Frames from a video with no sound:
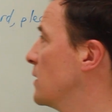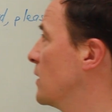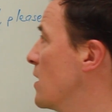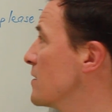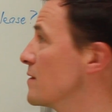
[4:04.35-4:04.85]

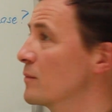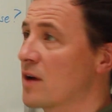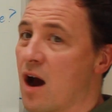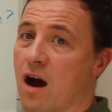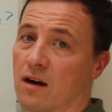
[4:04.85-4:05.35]
not some
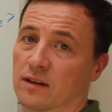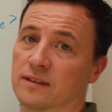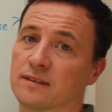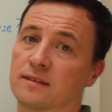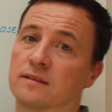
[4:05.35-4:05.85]

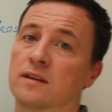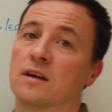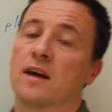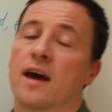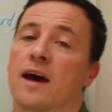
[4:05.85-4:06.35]
cards,
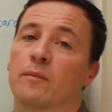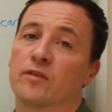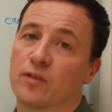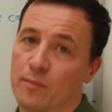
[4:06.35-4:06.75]
some